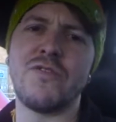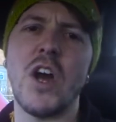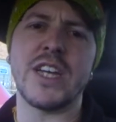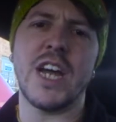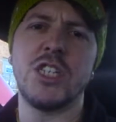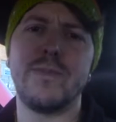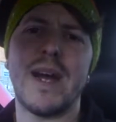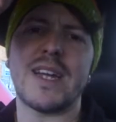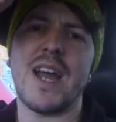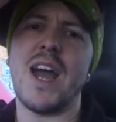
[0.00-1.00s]
Right, catch you
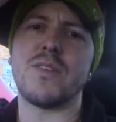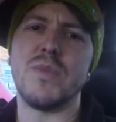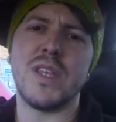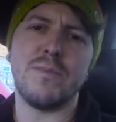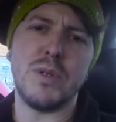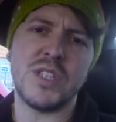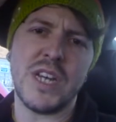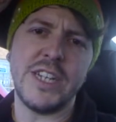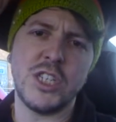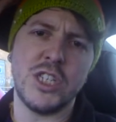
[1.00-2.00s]
back at Mythic Booster
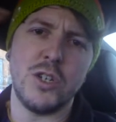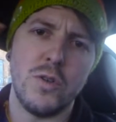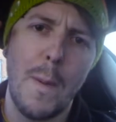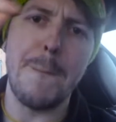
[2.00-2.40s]
H Q.